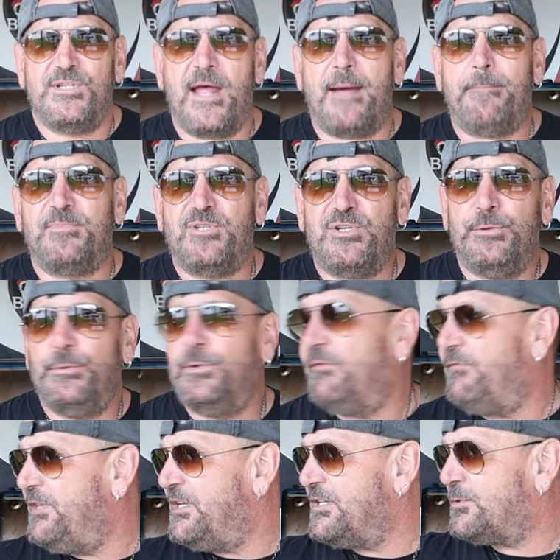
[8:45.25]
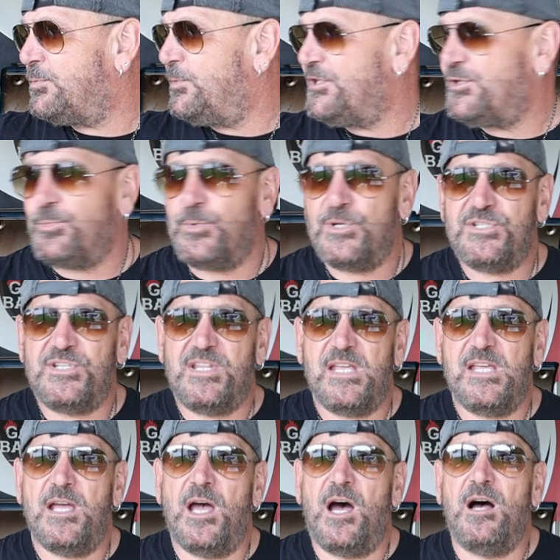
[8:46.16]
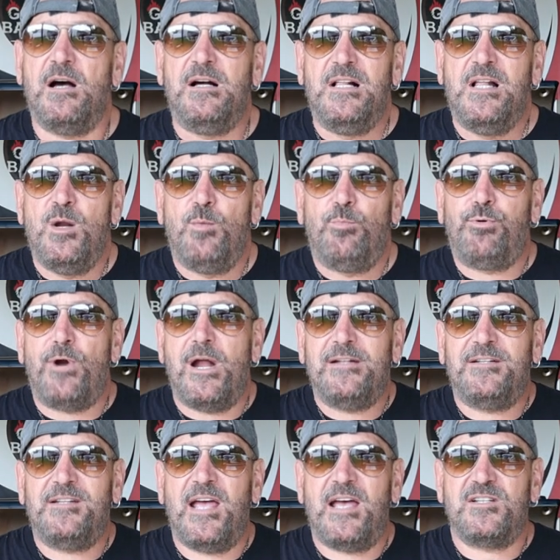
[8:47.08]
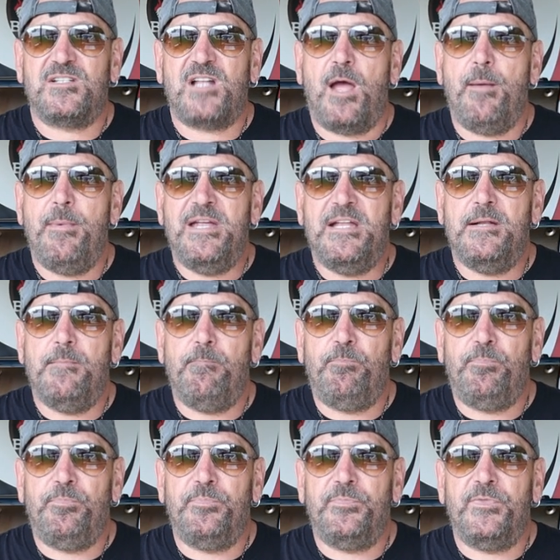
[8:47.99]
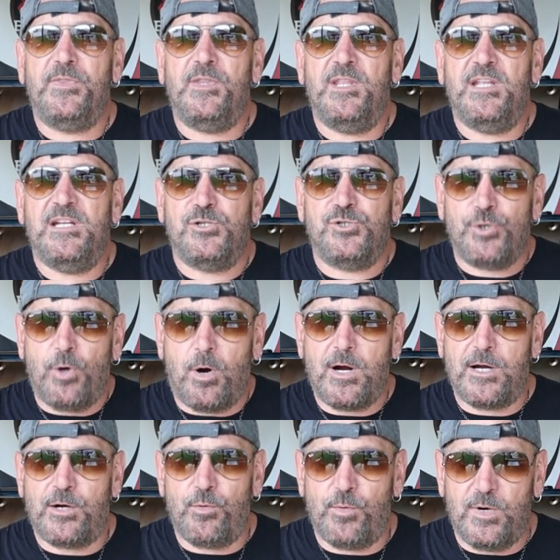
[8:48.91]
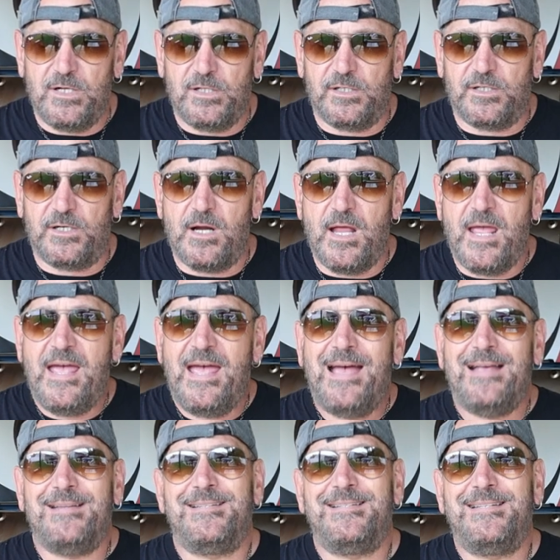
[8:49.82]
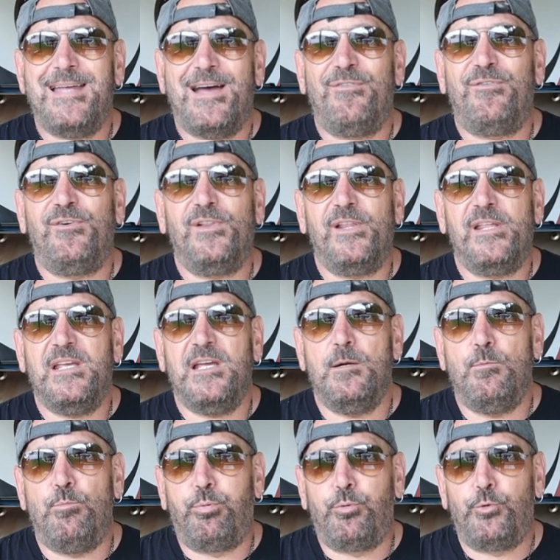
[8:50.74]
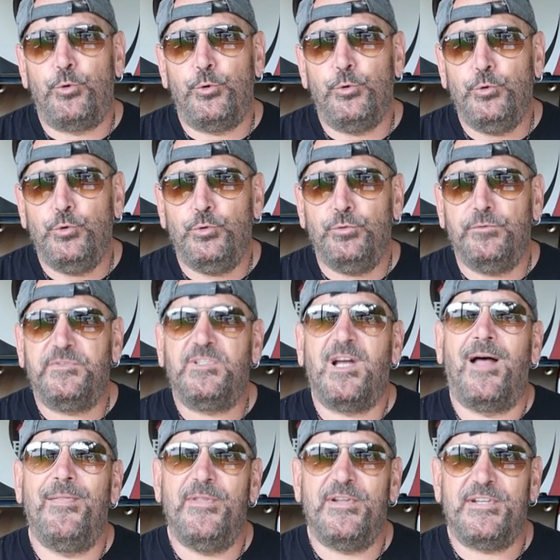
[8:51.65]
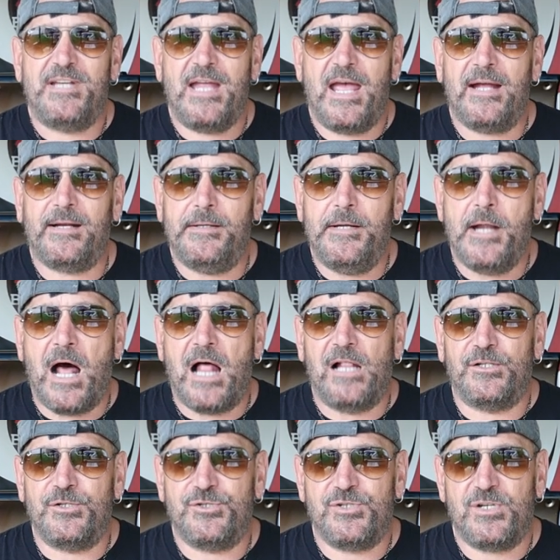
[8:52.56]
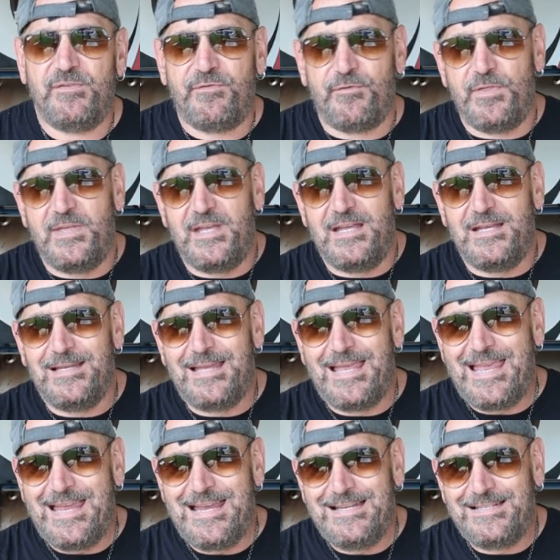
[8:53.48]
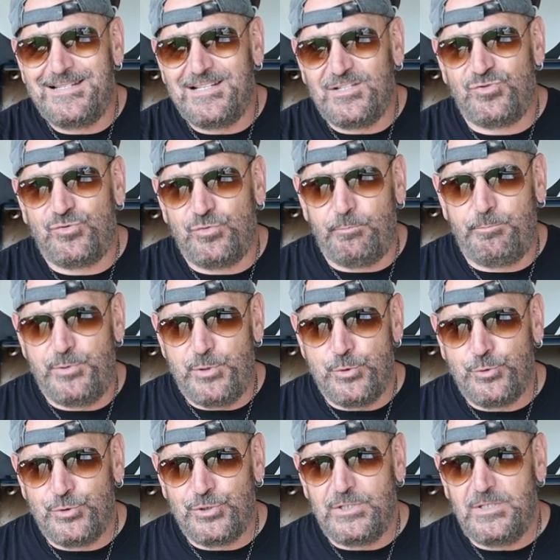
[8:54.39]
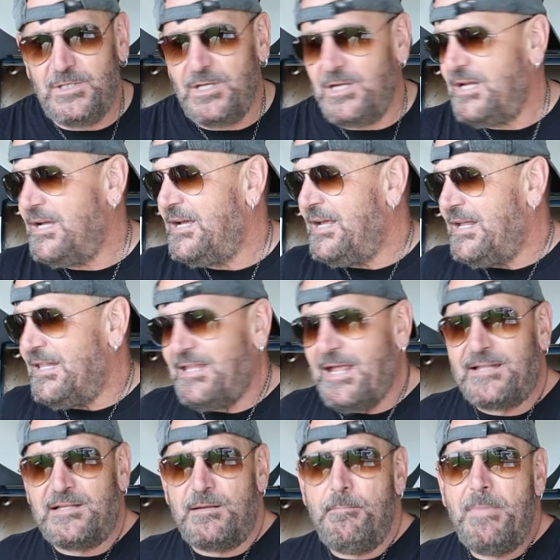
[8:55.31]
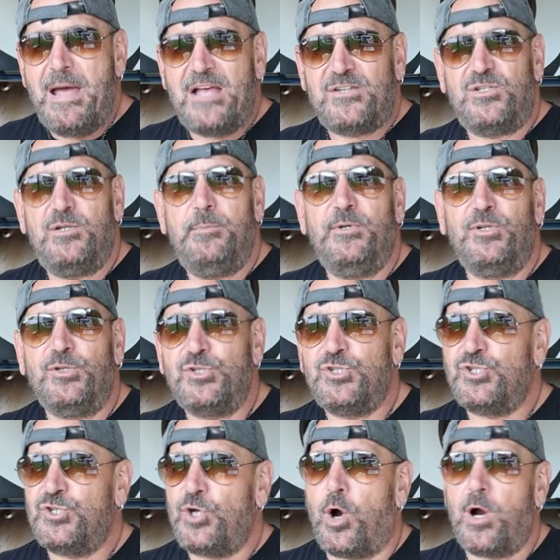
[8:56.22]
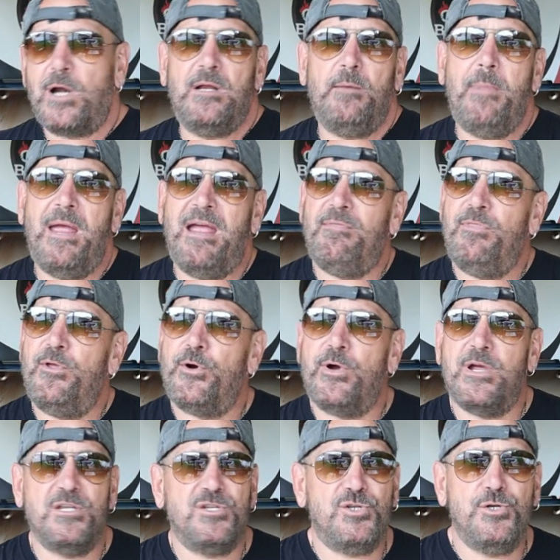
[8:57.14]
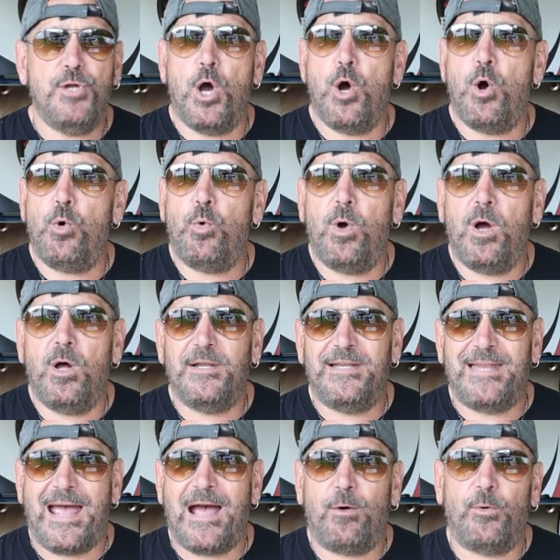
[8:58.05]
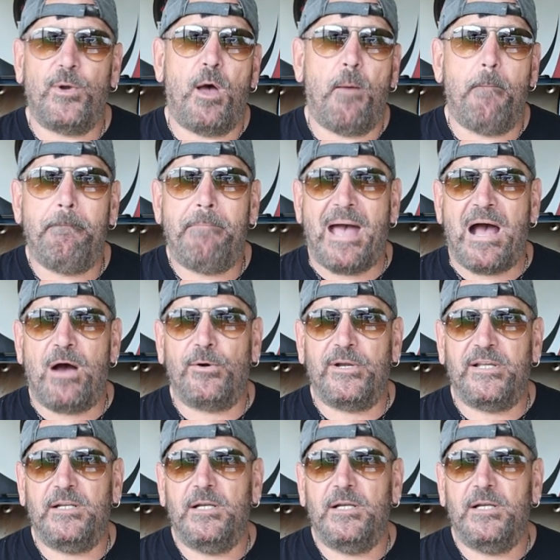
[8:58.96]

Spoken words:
step two of this, which was the bread test. I mean, the char griller has definitely improved on the technology for the heat distribution that the master build started, man. There is no doubt about